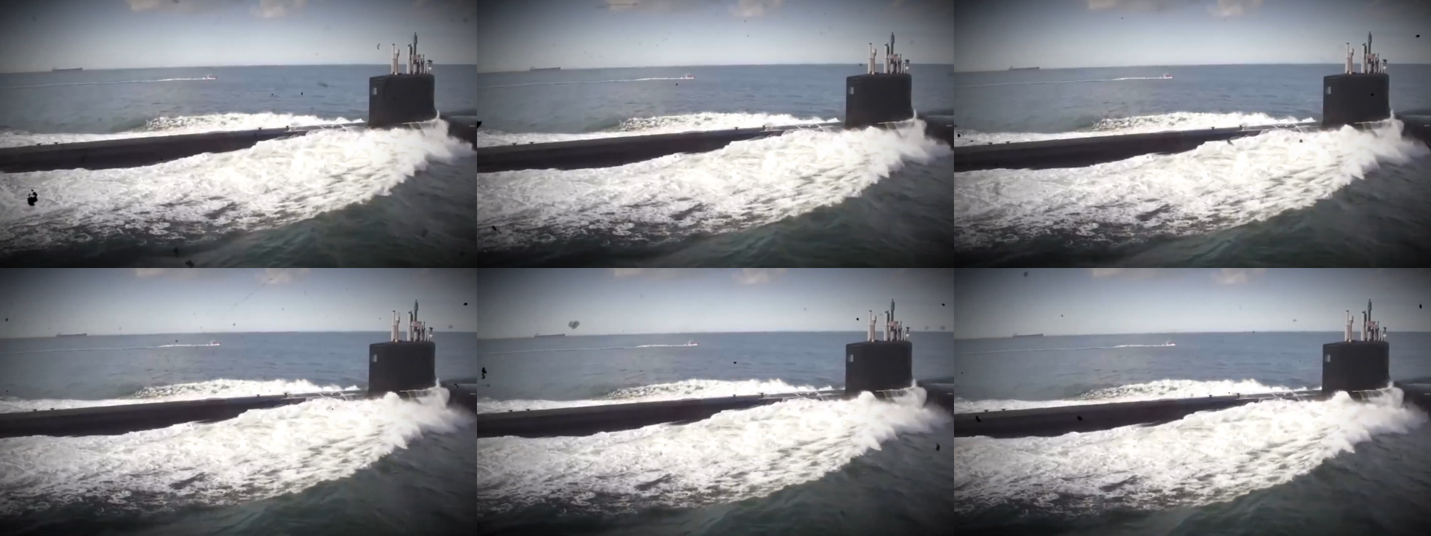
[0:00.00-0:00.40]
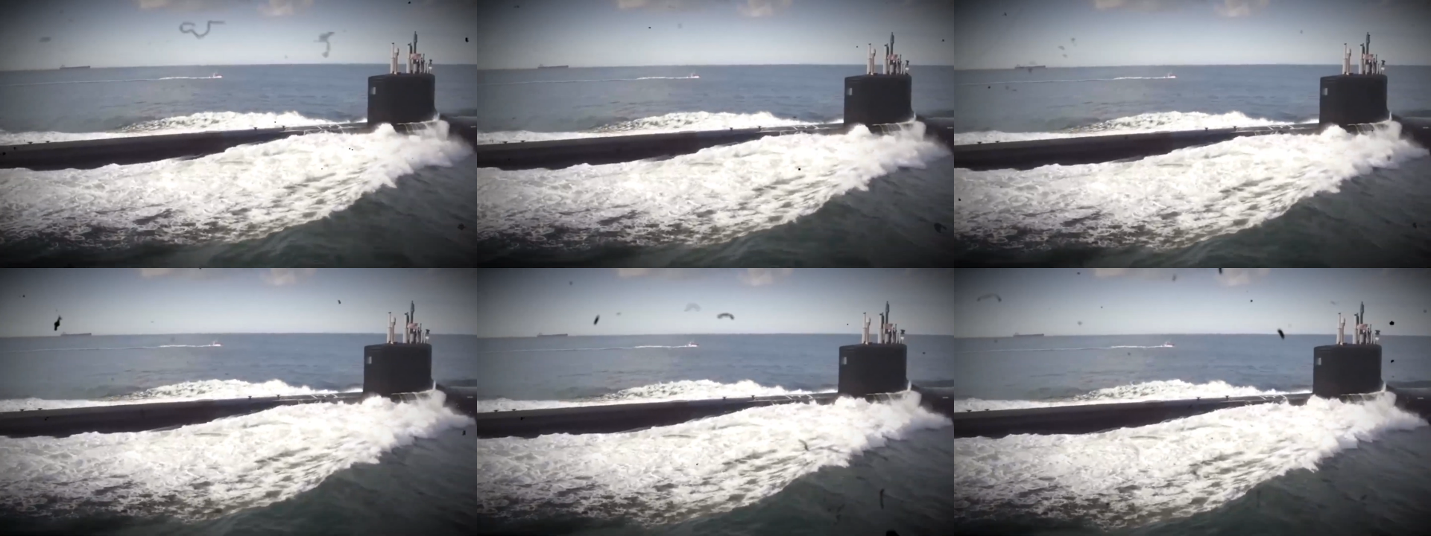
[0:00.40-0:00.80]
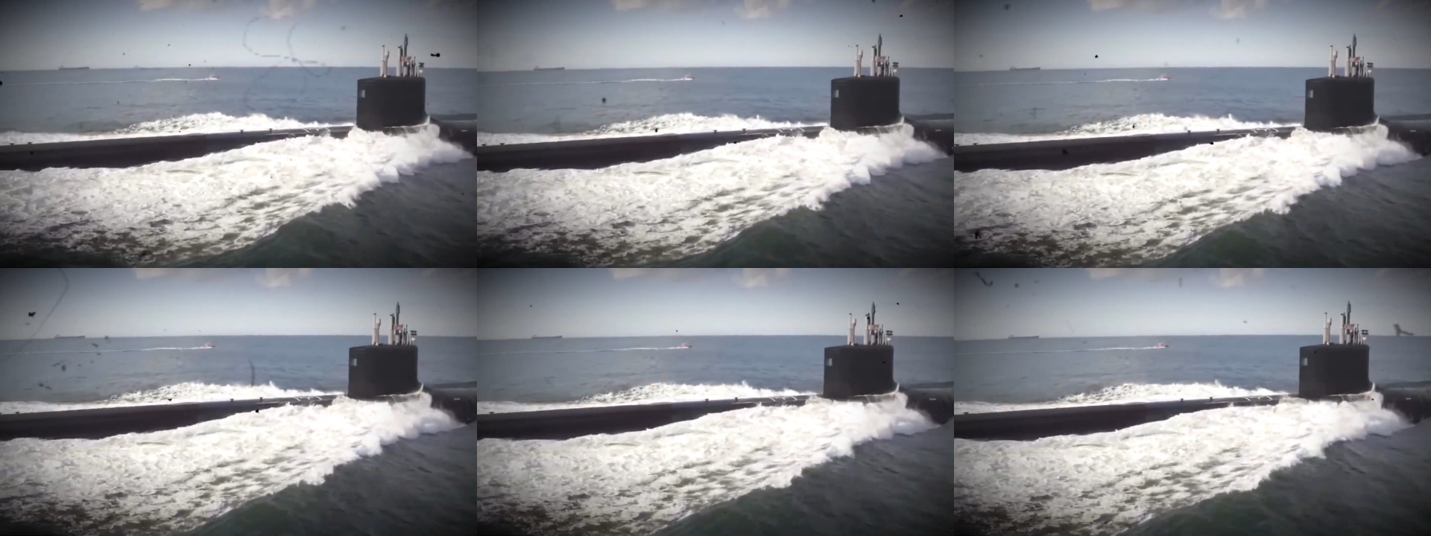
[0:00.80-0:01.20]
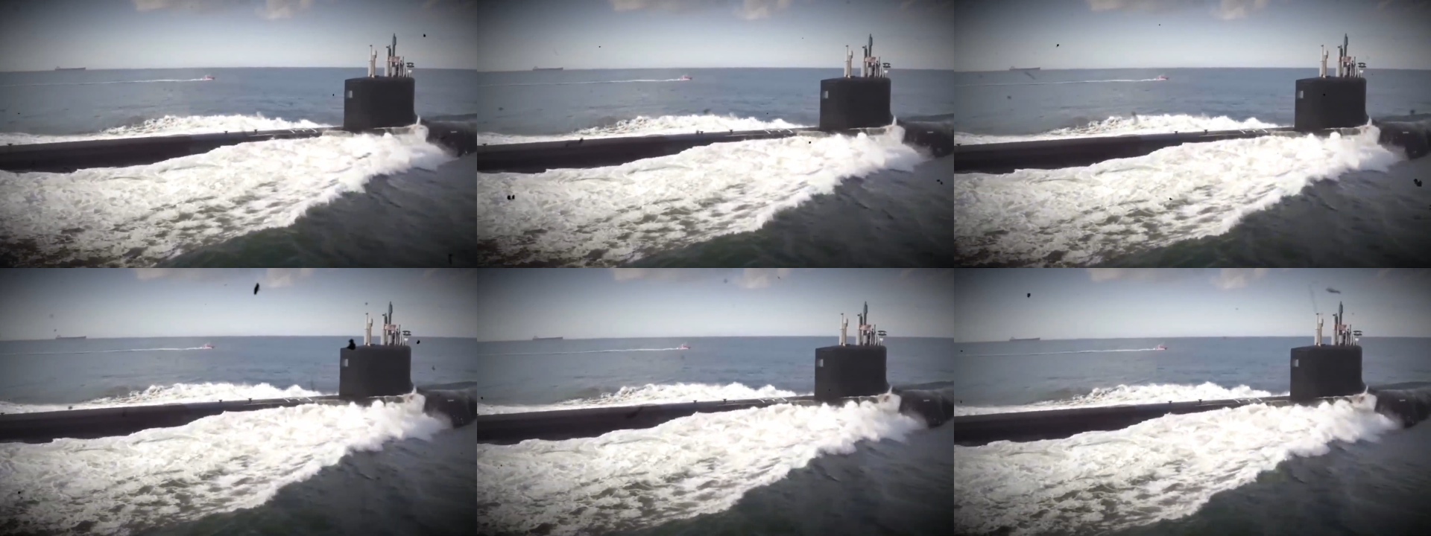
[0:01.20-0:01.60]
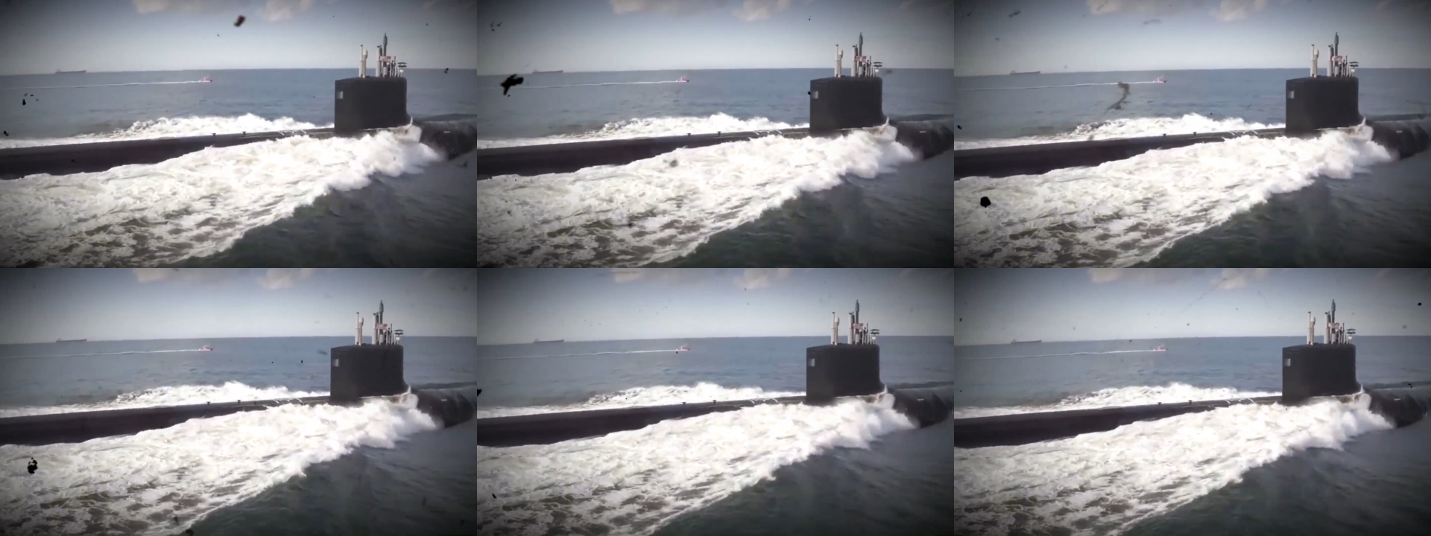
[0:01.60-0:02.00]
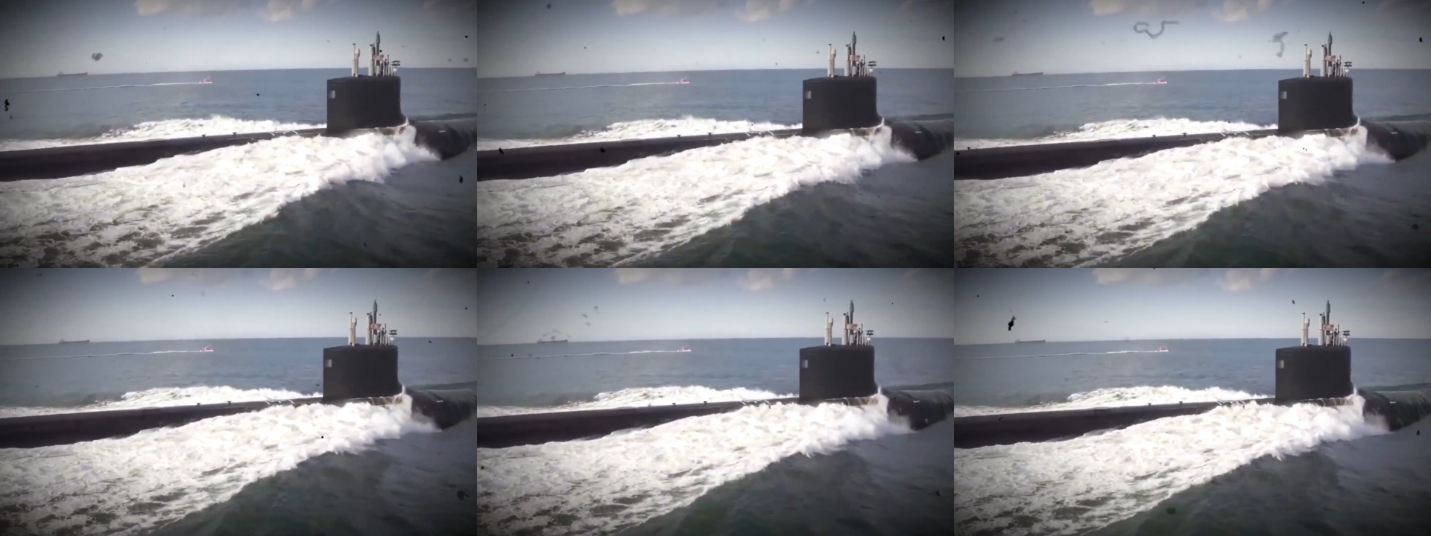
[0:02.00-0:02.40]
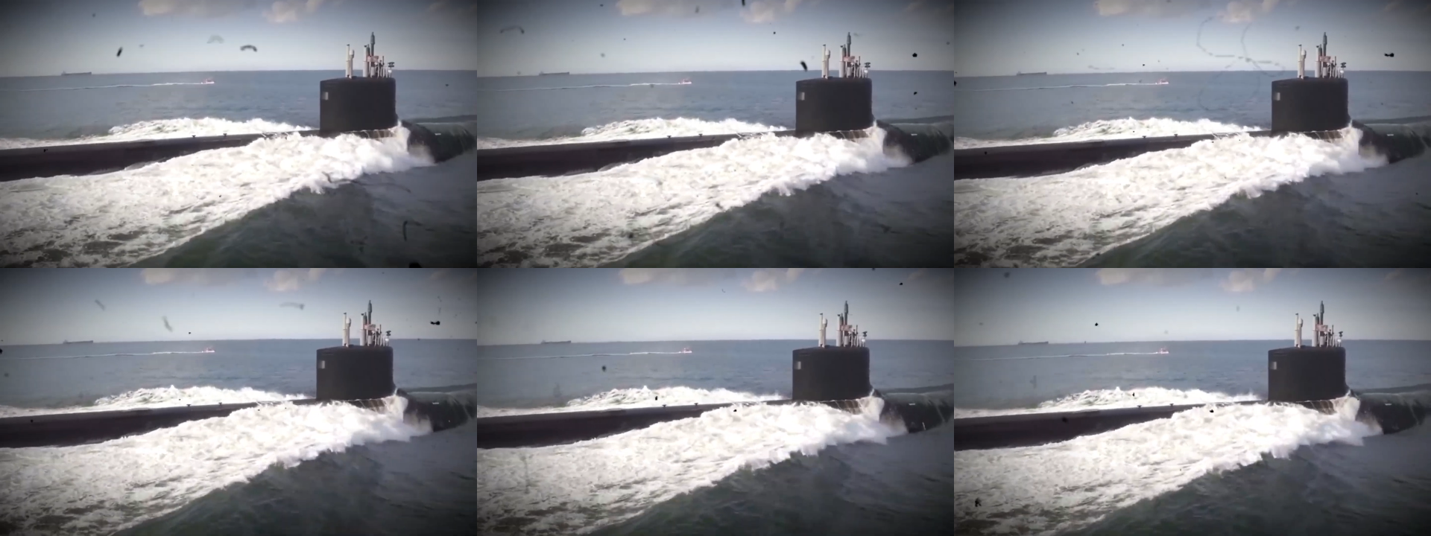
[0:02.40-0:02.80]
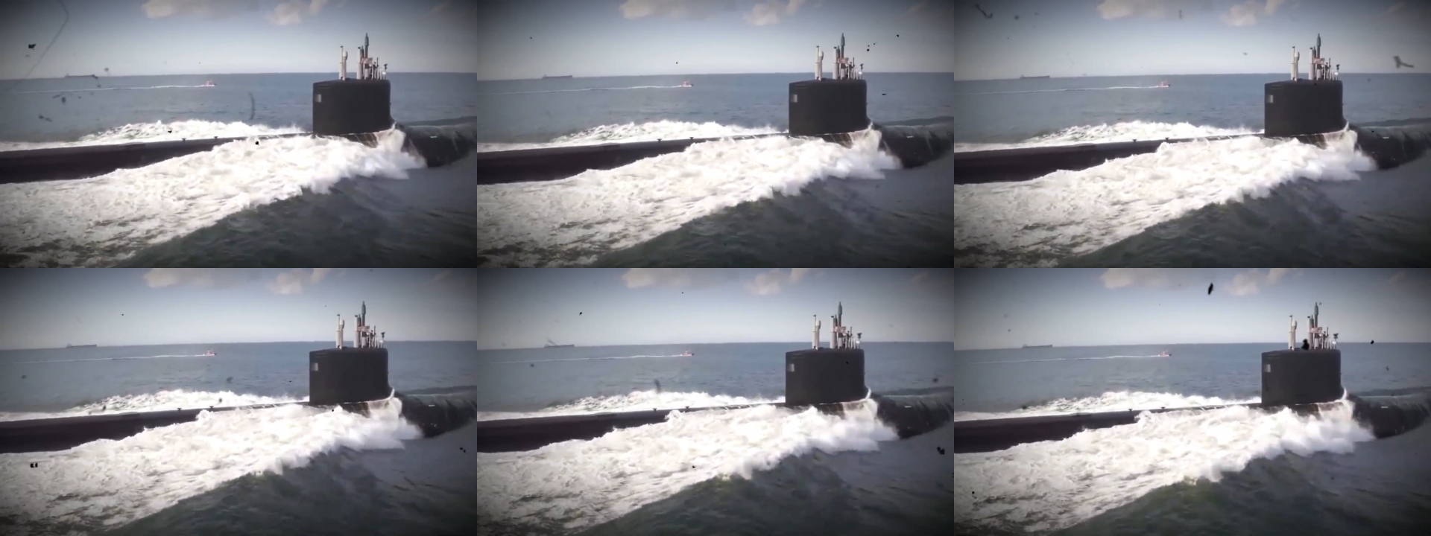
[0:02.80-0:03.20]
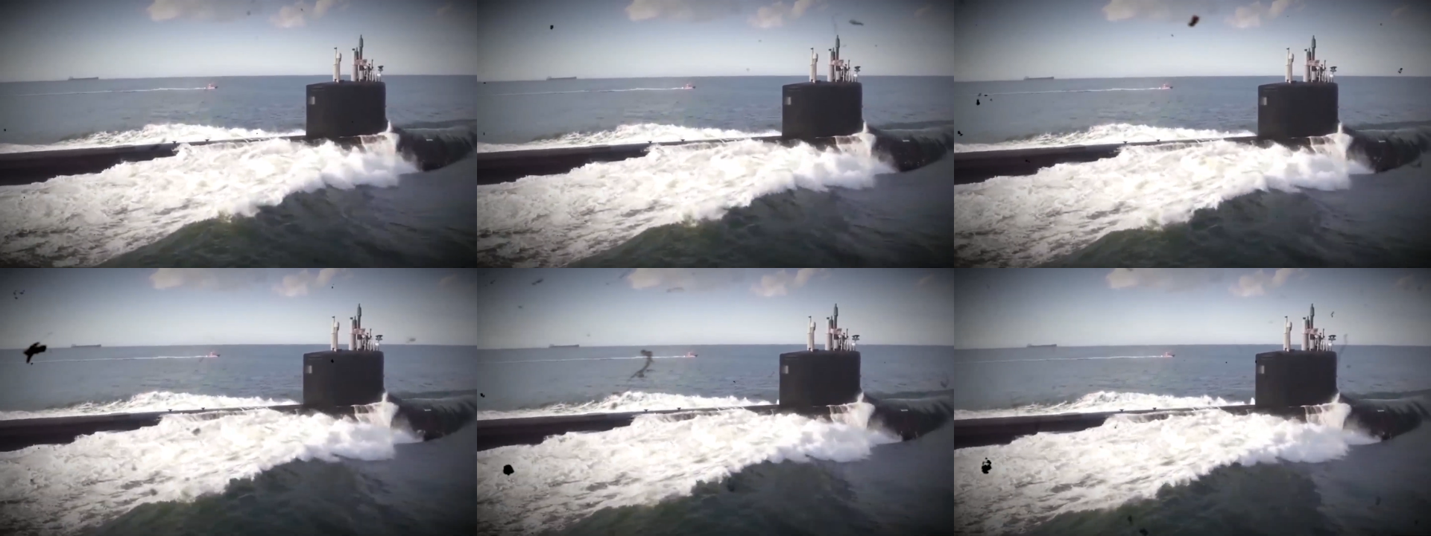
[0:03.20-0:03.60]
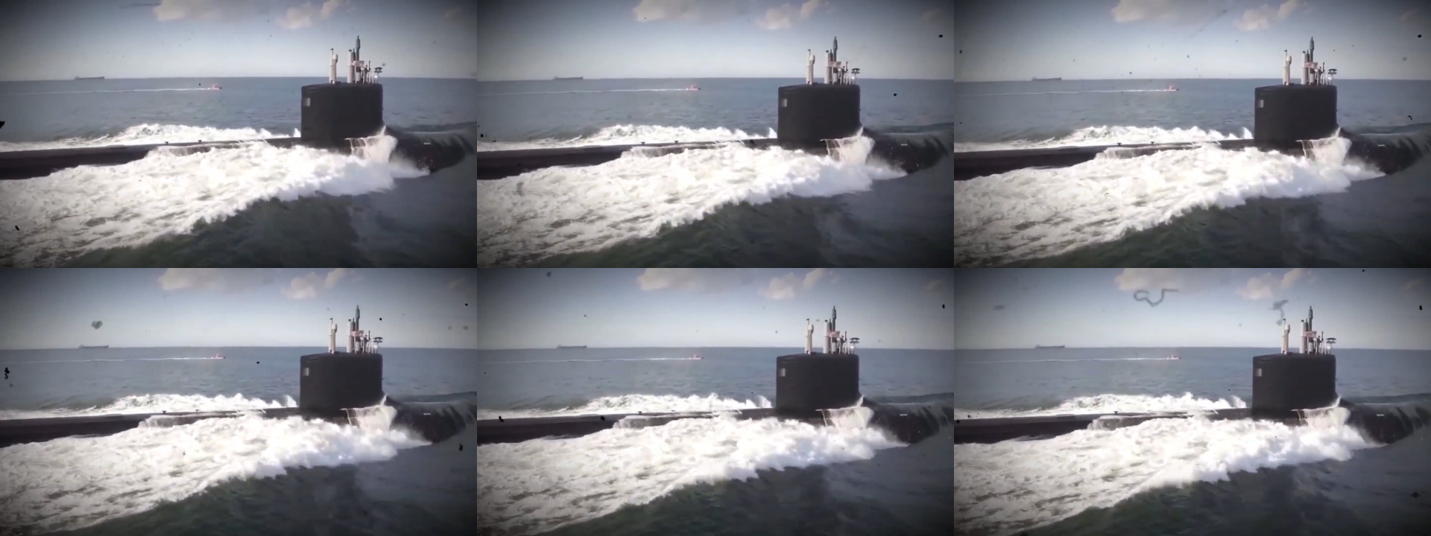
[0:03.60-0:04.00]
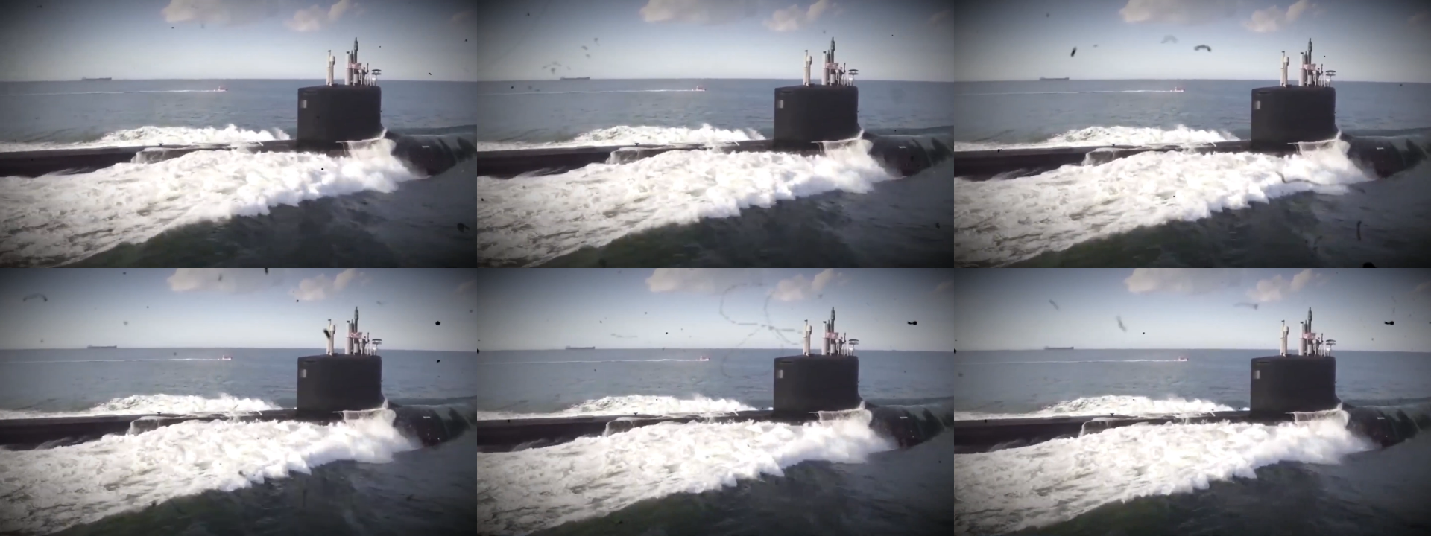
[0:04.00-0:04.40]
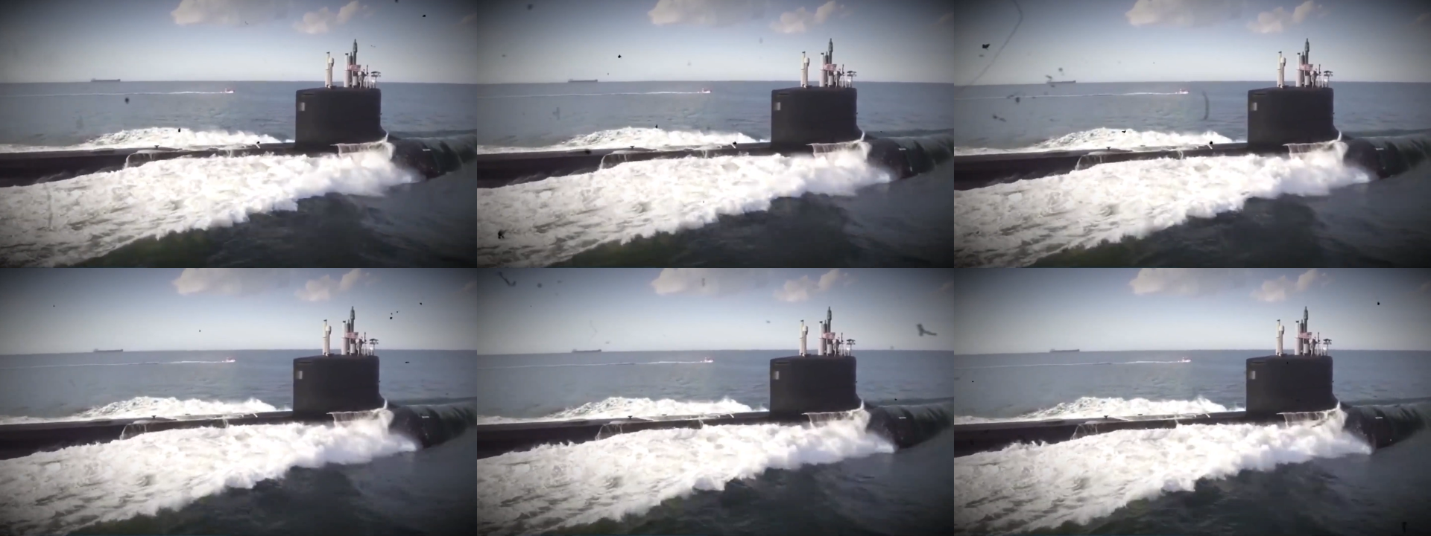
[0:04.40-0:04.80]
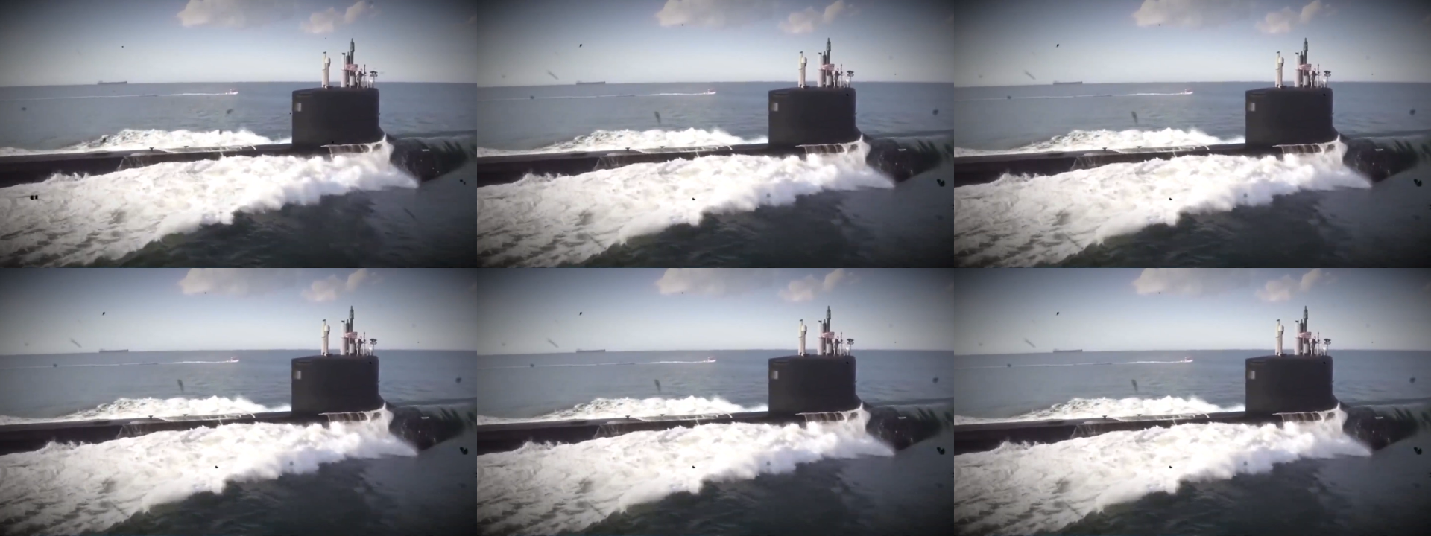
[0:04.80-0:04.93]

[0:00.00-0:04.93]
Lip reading: [unreadable: no face in view]